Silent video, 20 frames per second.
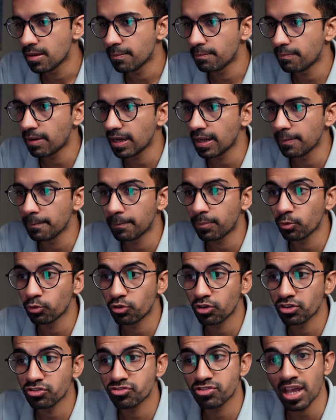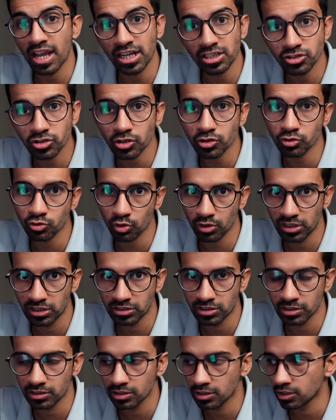by imposing sanctions on
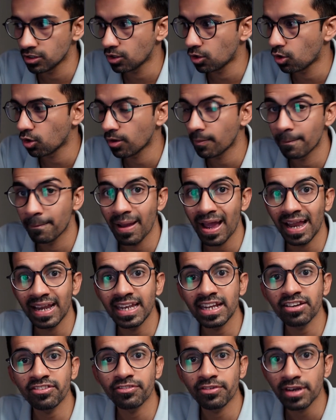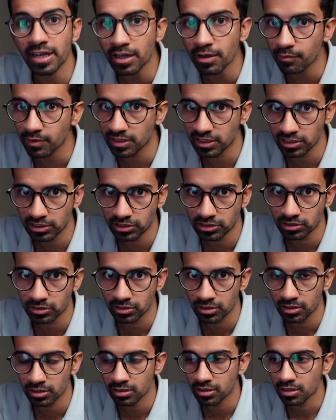each other or banning trade with each
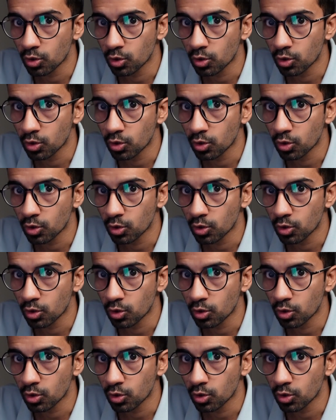other,